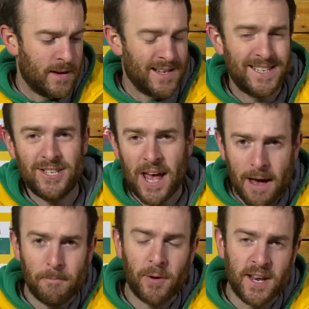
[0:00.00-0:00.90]

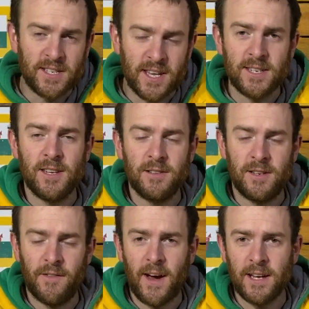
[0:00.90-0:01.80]
separates this
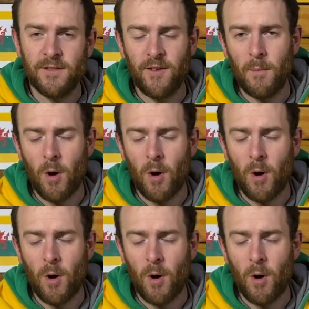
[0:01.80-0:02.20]
device from